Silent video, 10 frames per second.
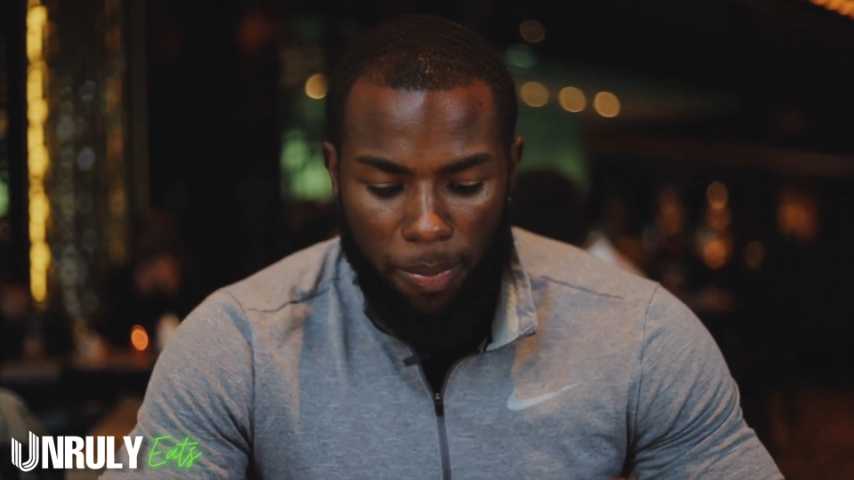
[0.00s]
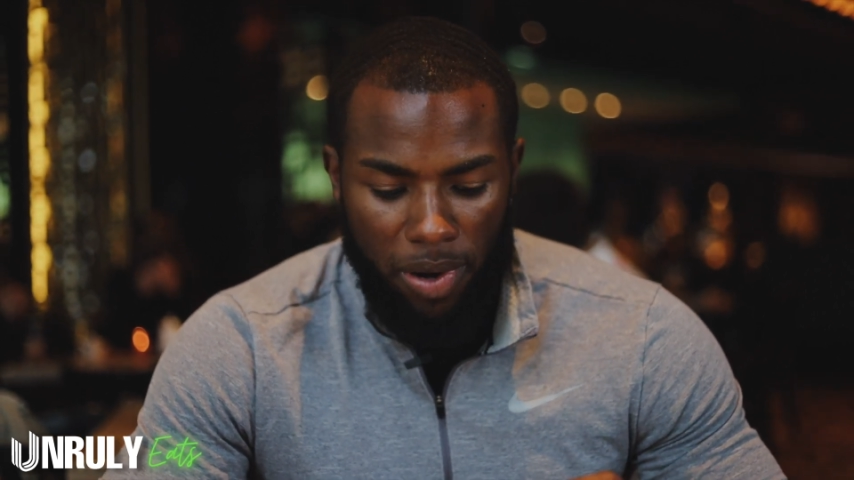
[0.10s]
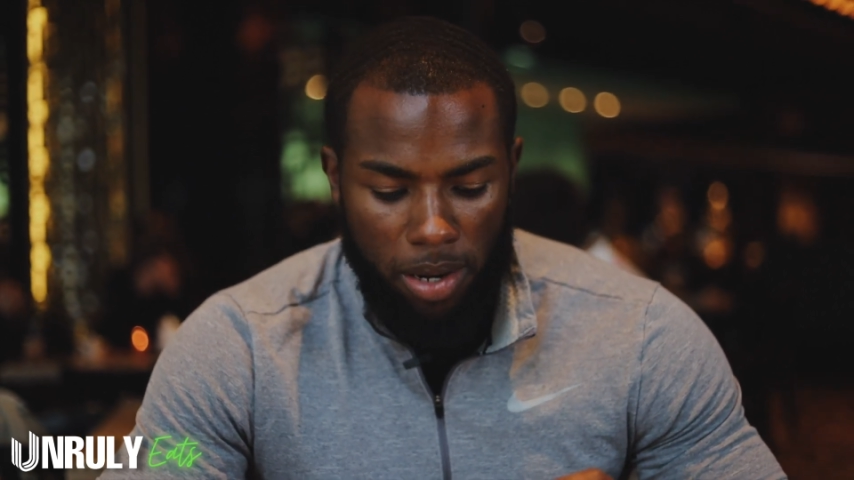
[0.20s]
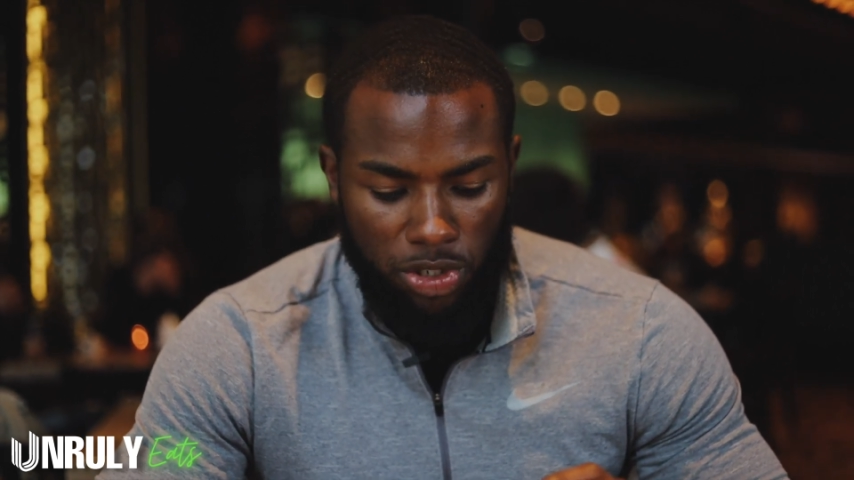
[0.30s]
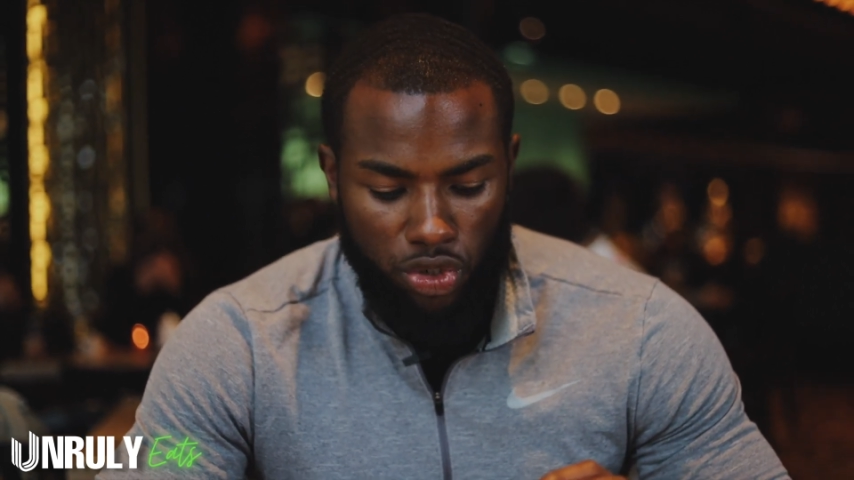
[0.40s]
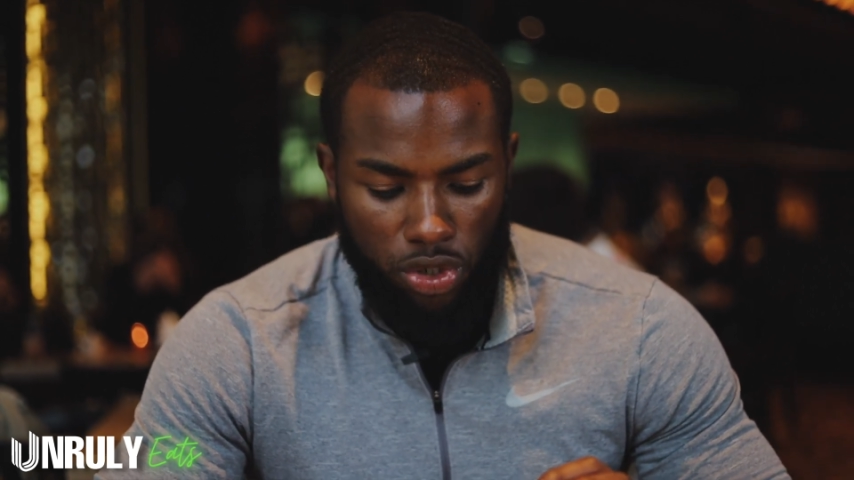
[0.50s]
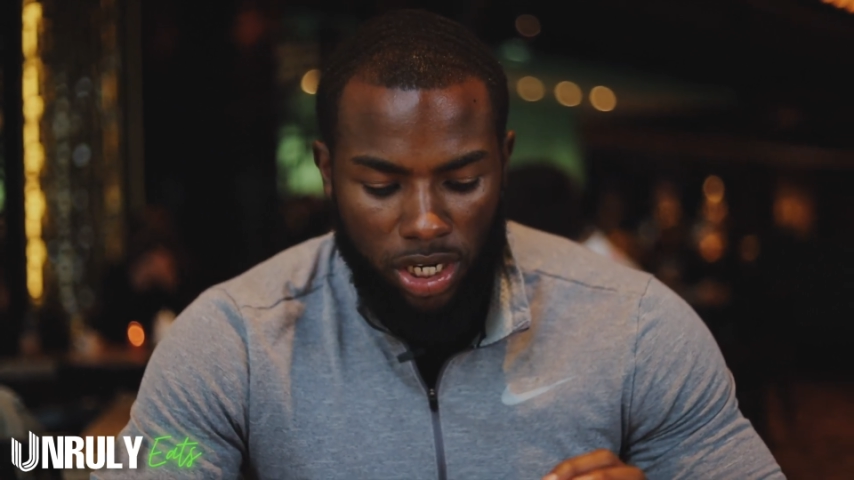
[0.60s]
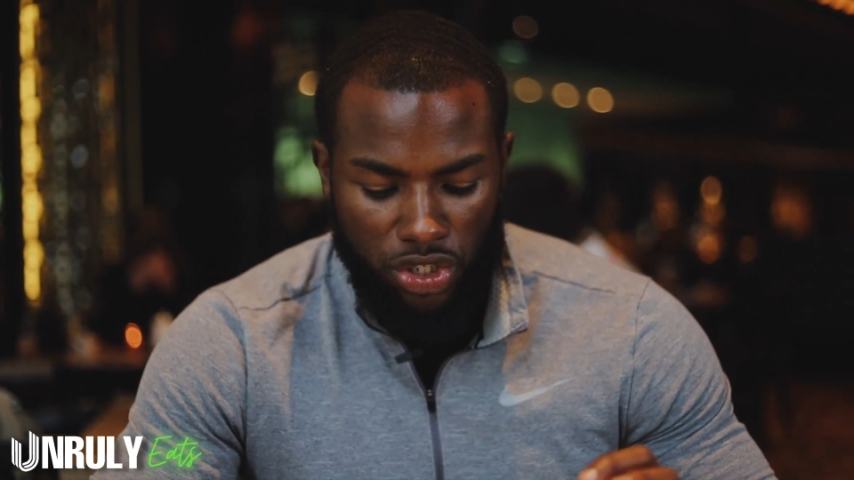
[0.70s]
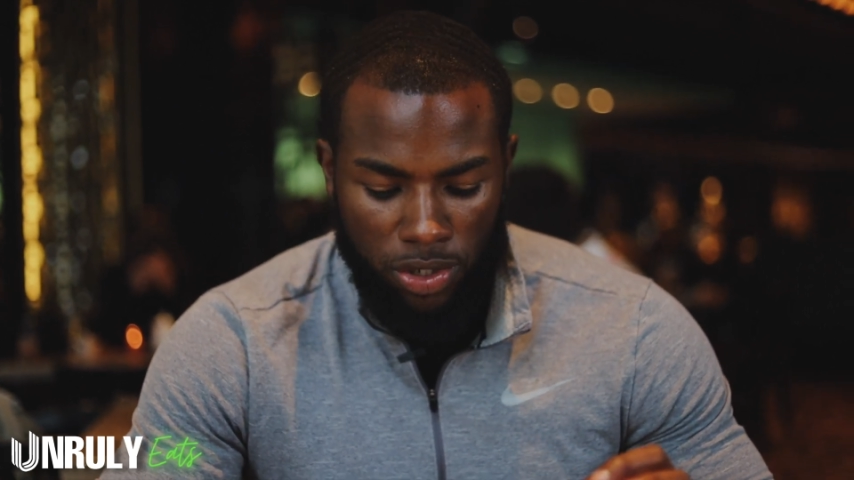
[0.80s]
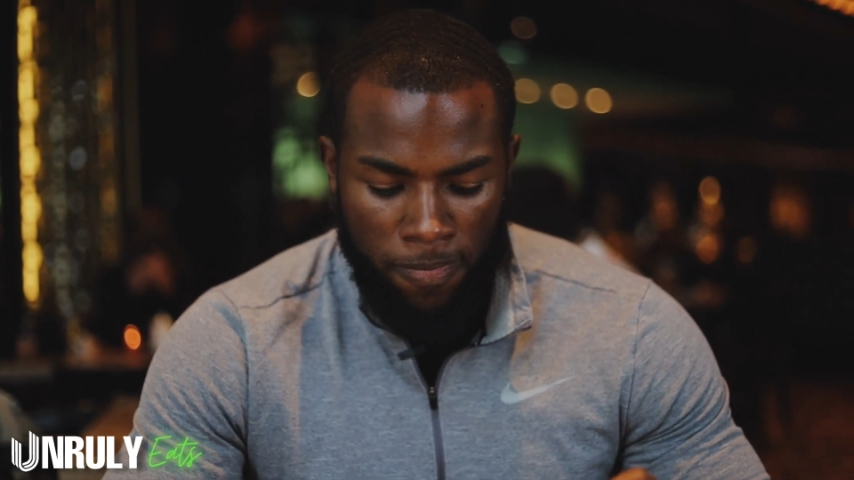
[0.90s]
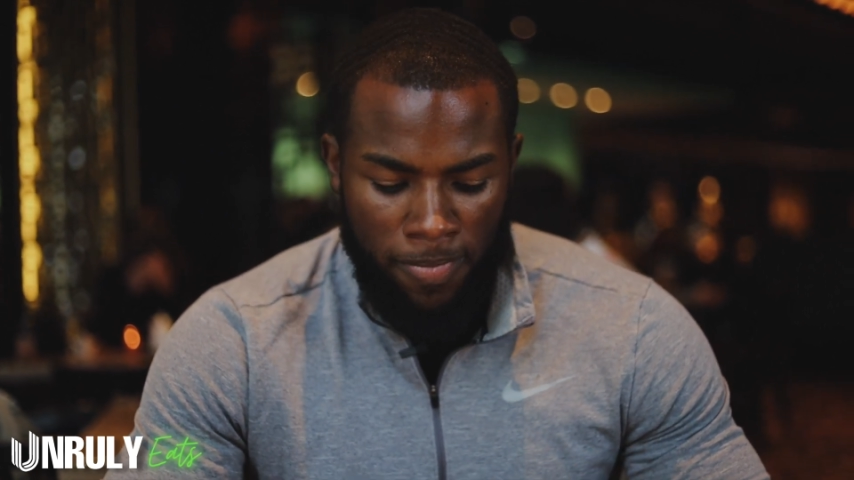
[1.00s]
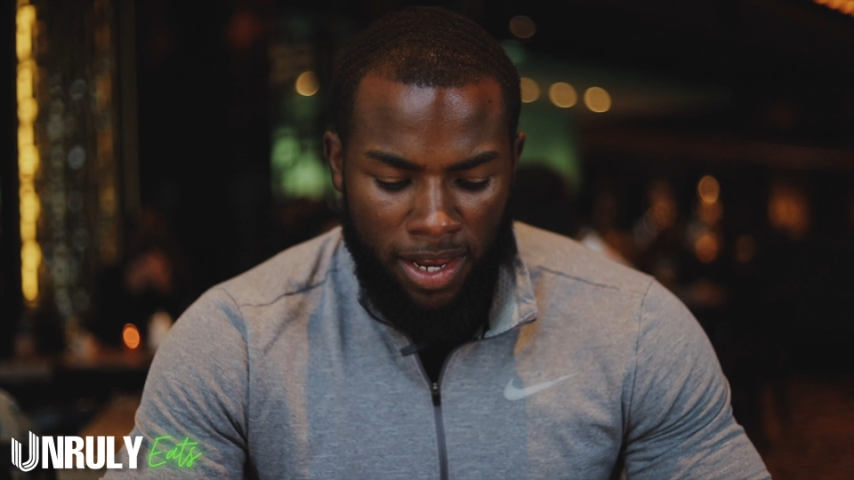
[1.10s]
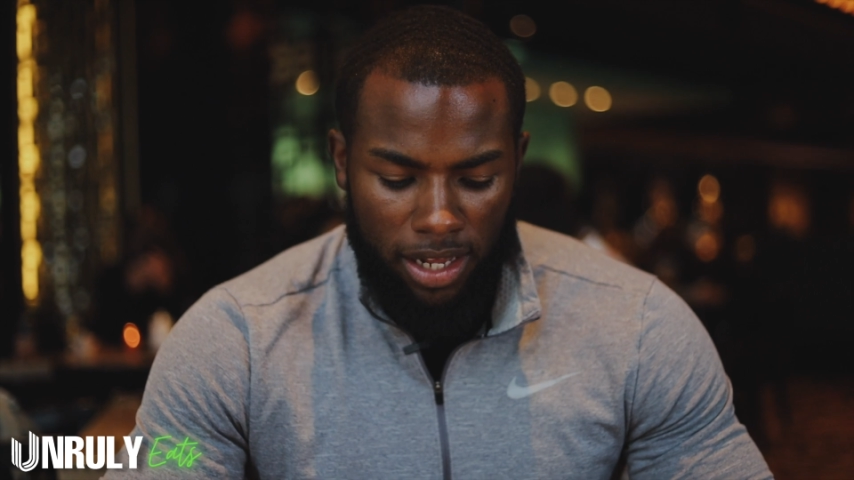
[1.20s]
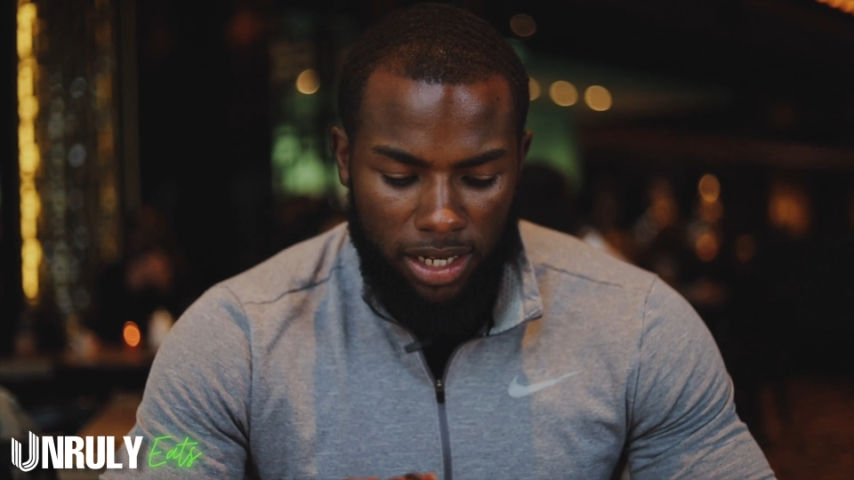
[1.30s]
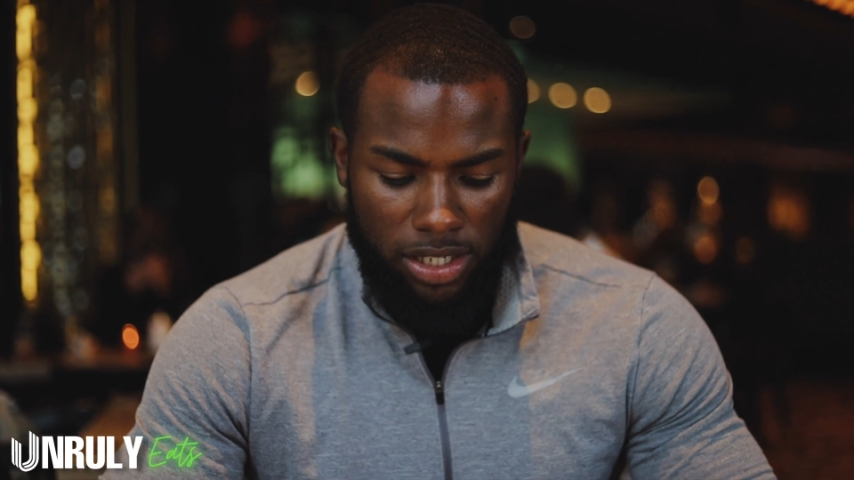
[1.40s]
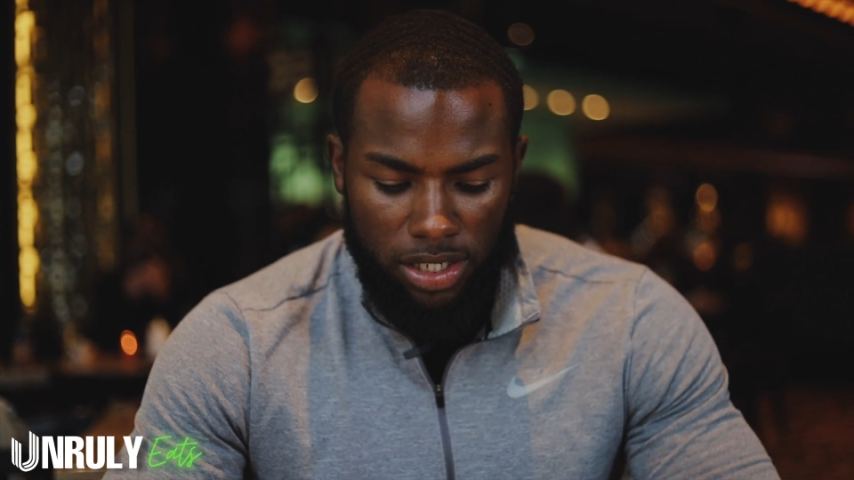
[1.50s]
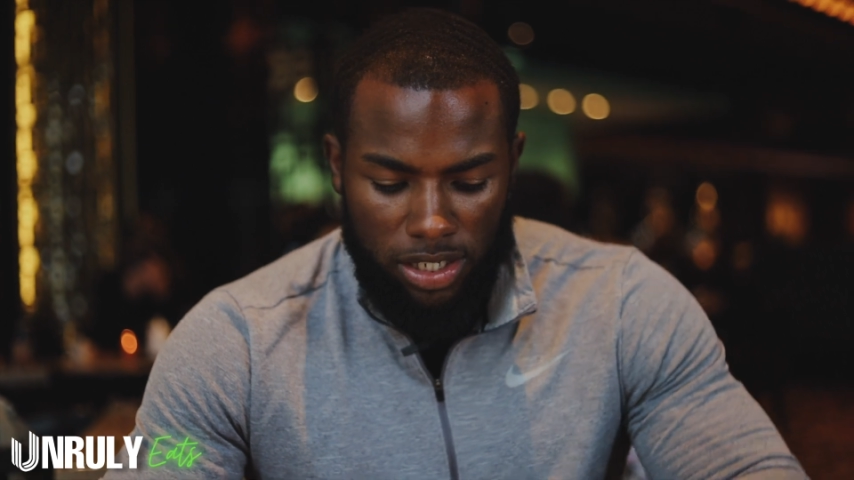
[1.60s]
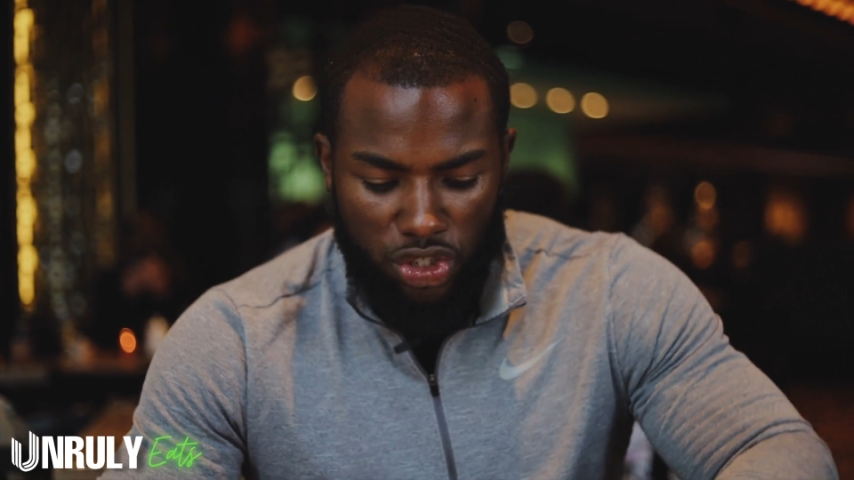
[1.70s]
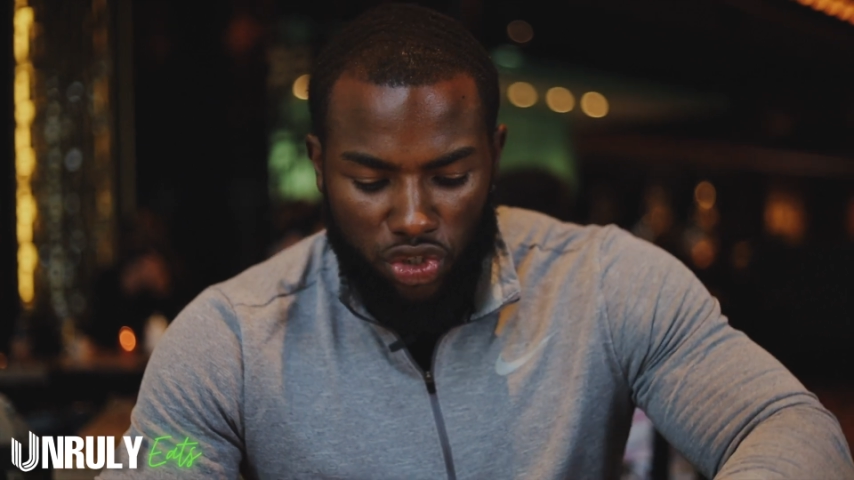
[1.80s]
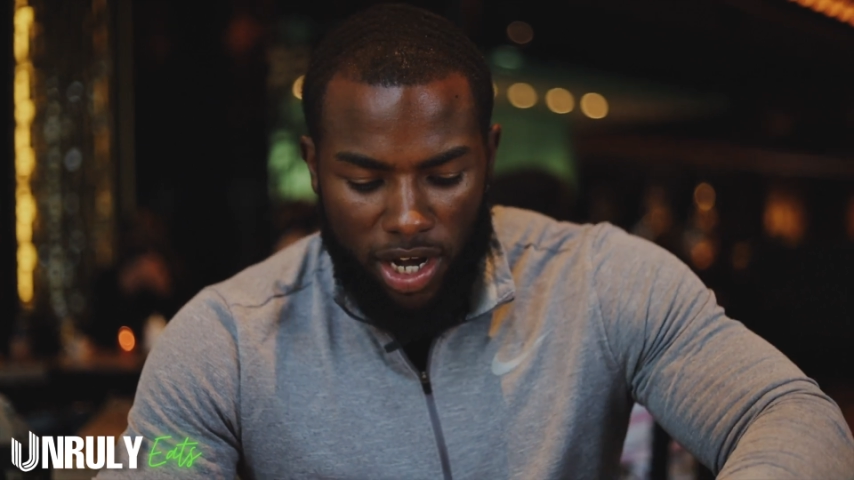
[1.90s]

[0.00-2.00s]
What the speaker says: I promise you. So let's